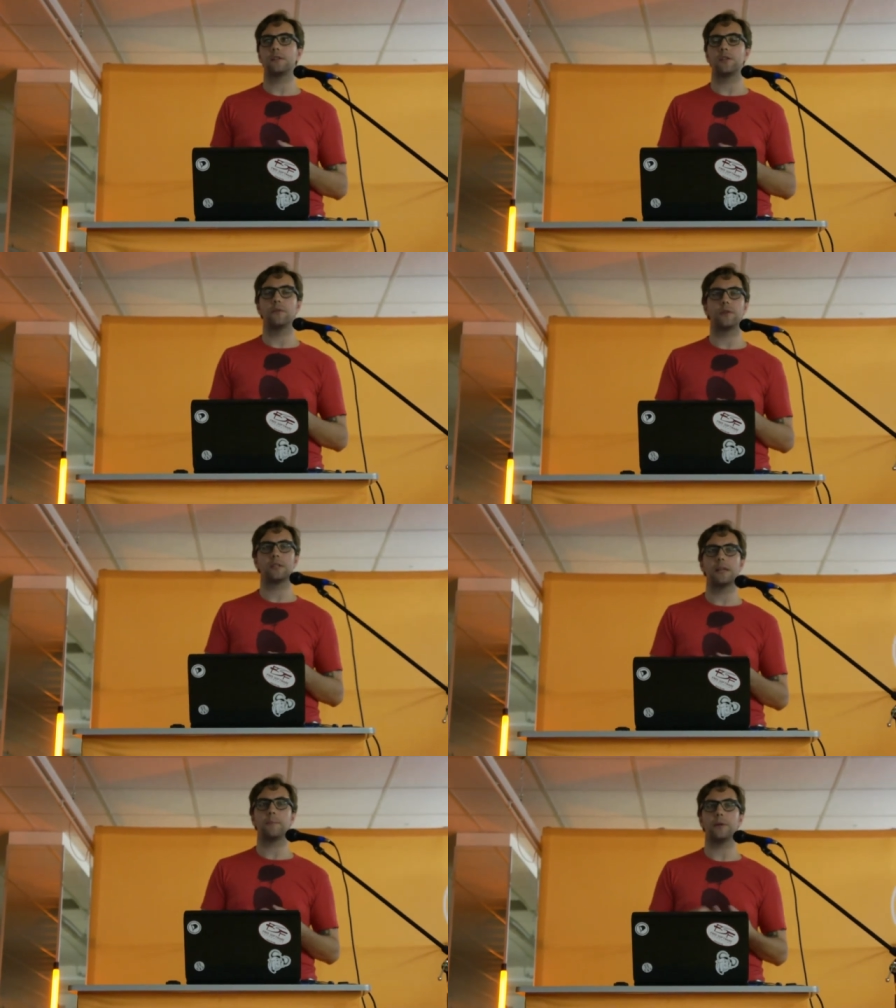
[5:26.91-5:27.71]
So, for
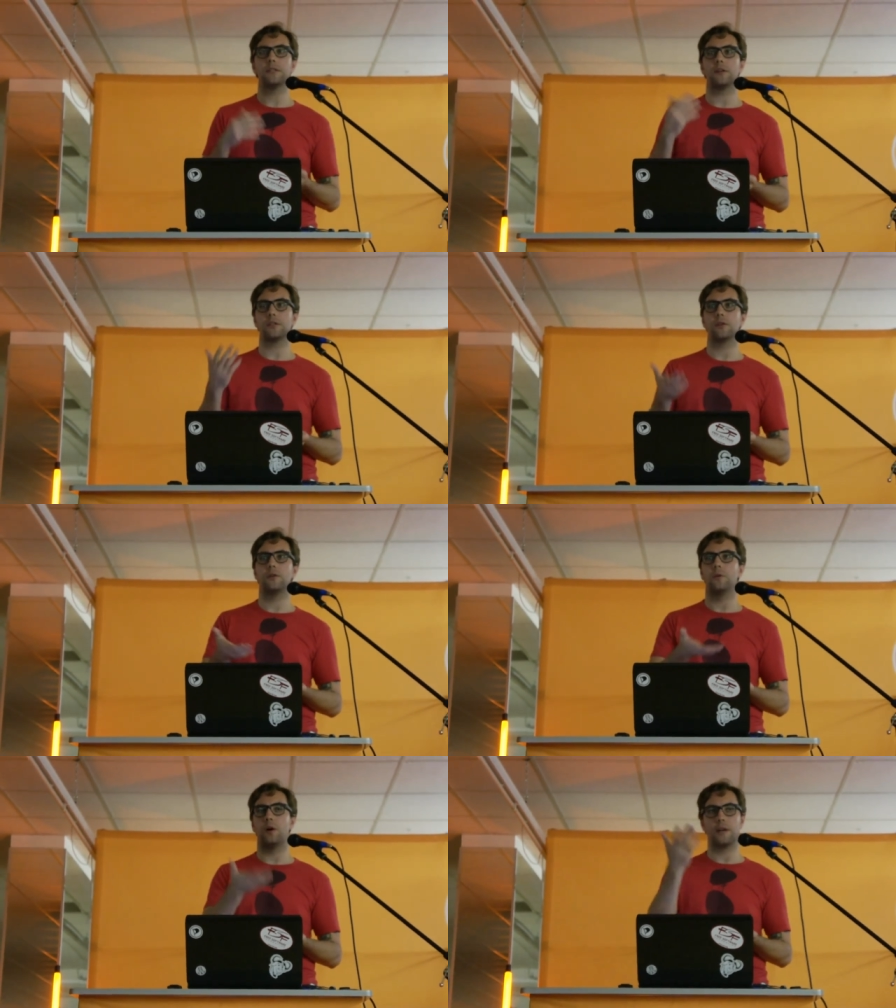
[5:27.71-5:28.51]
example, he's
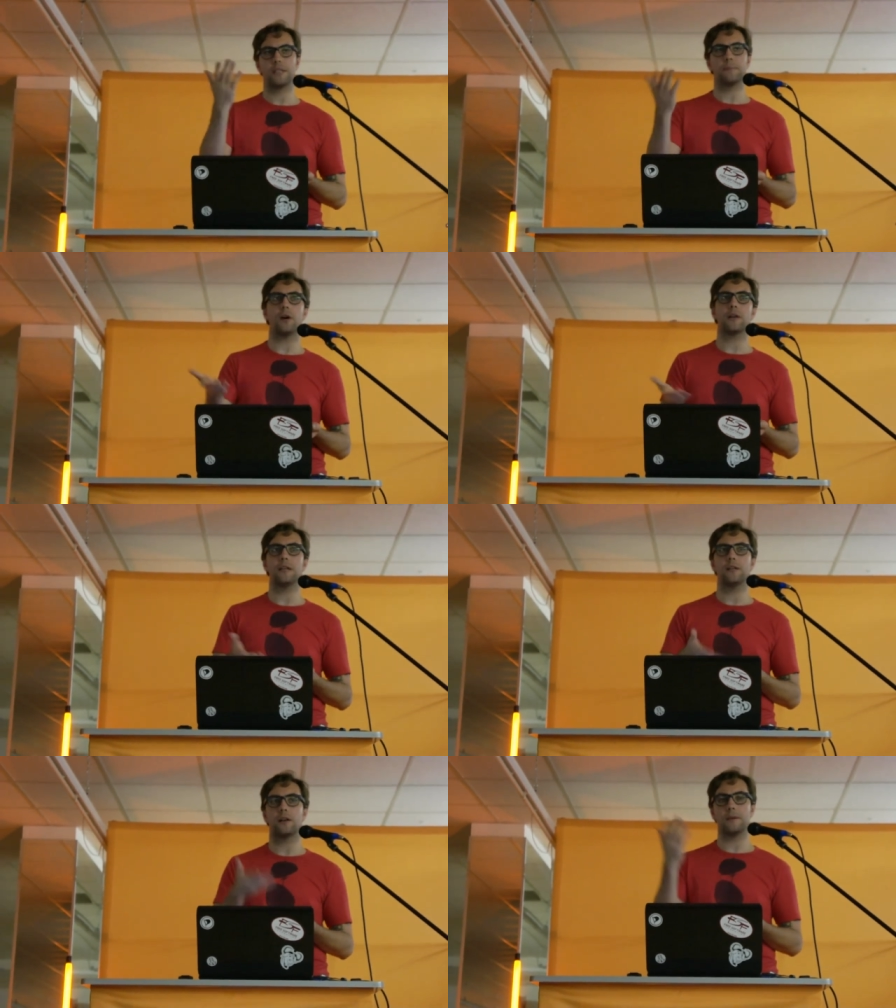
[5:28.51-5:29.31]
also on his blog, he
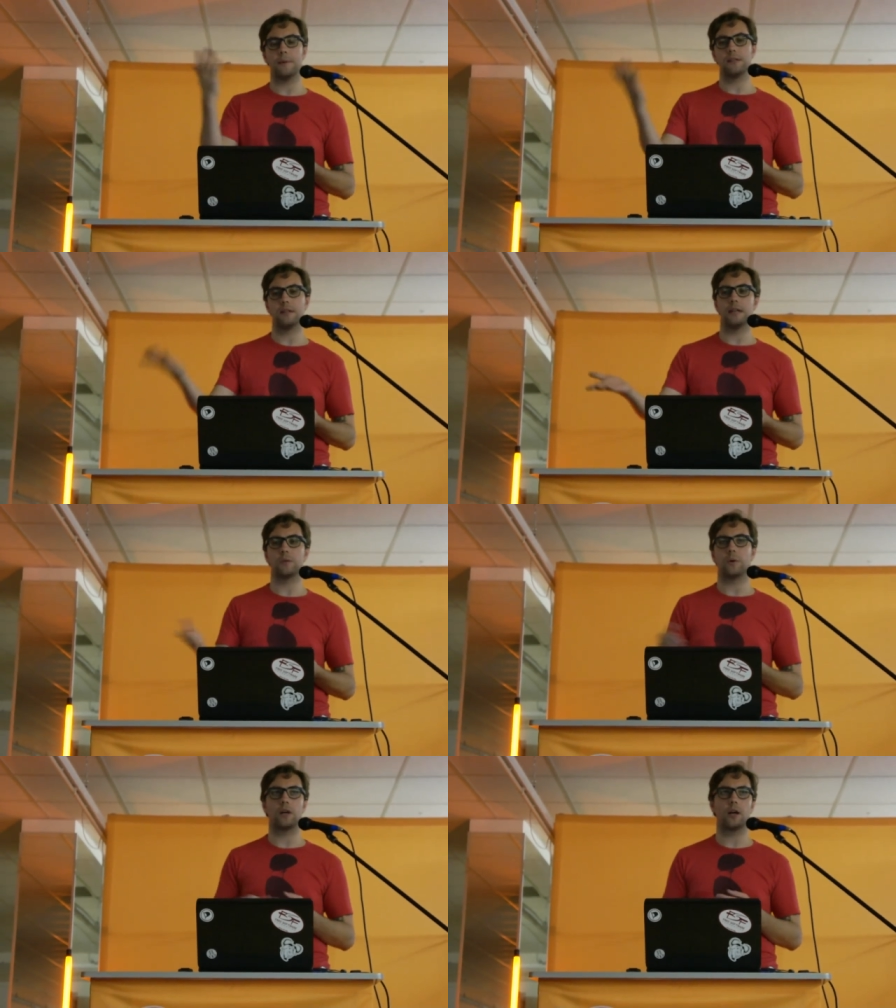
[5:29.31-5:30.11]
documented that he's
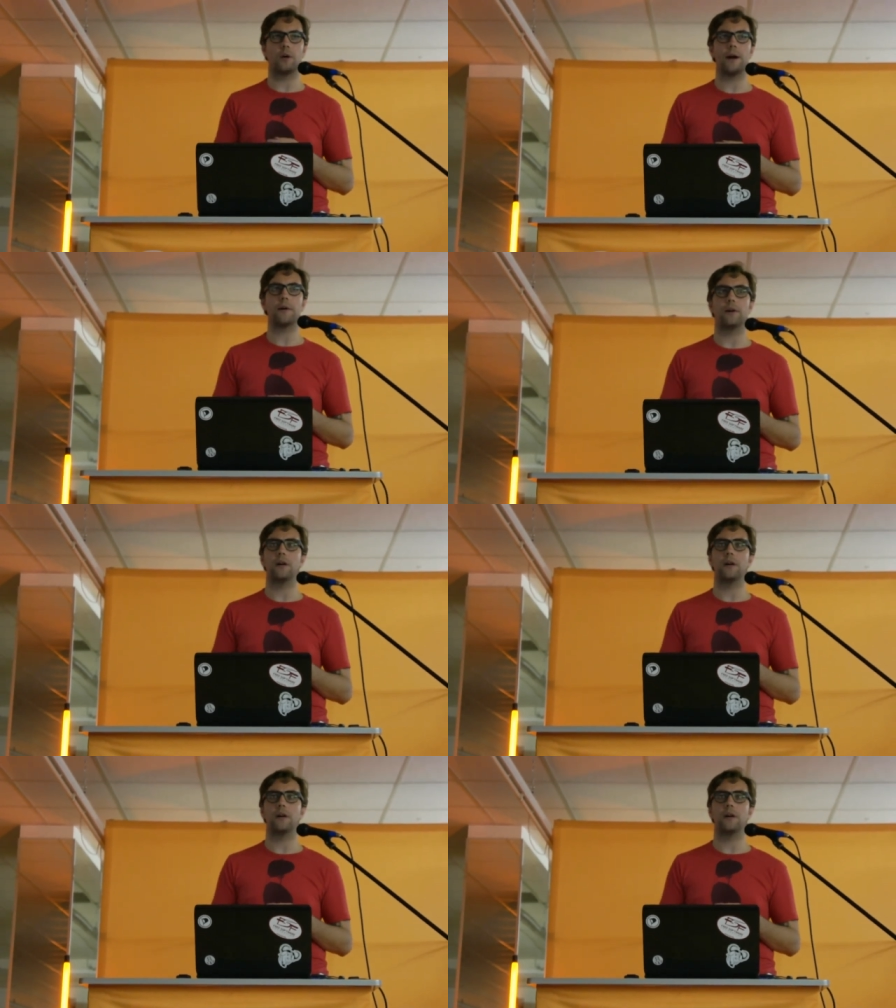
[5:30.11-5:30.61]
working on a router.